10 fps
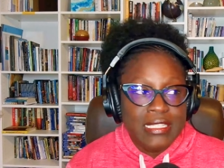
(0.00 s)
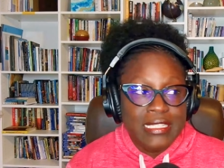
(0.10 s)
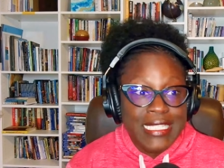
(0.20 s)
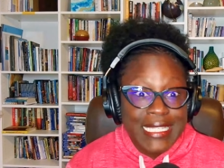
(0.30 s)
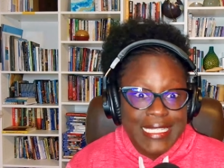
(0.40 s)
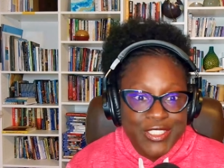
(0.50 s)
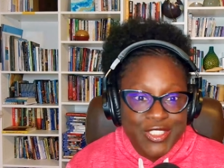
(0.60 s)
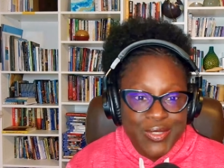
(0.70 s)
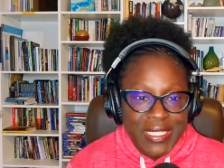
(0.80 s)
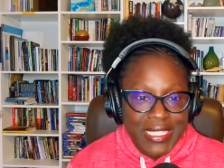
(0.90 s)
lean
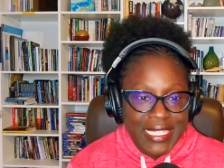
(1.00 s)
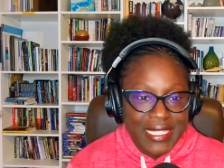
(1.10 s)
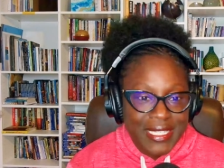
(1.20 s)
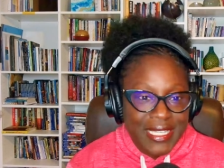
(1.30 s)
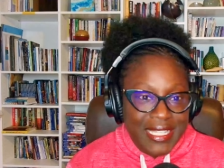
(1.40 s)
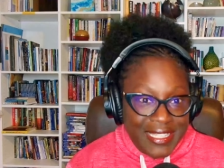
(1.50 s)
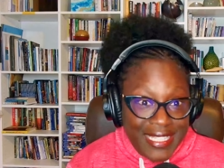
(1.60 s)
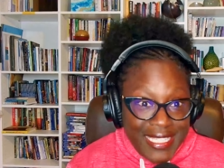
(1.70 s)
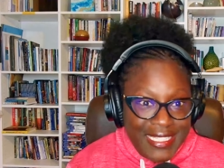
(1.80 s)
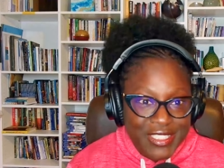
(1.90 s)
into it. Like,
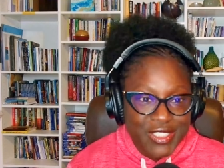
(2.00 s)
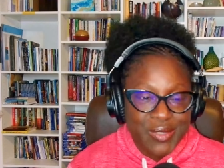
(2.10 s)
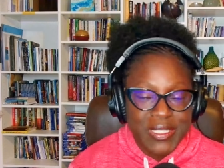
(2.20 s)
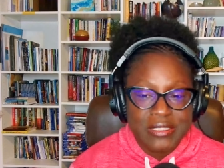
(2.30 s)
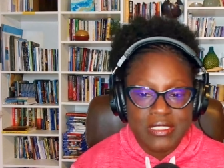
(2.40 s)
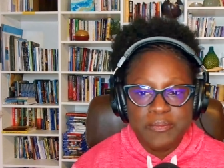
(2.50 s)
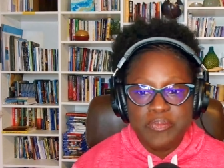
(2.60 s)
lean into it.